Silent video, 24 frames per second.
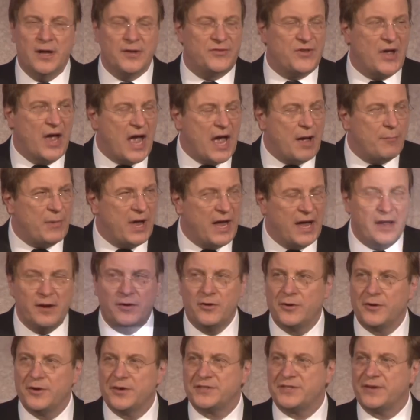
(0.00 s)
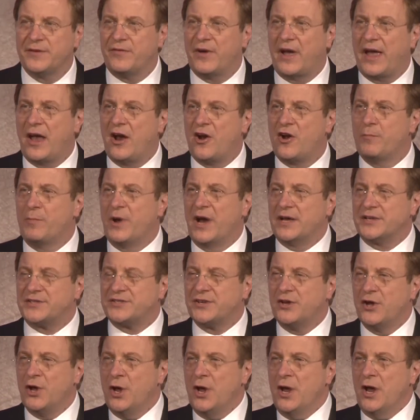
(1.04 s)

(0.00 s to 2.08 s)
Tom Enders of Airbus.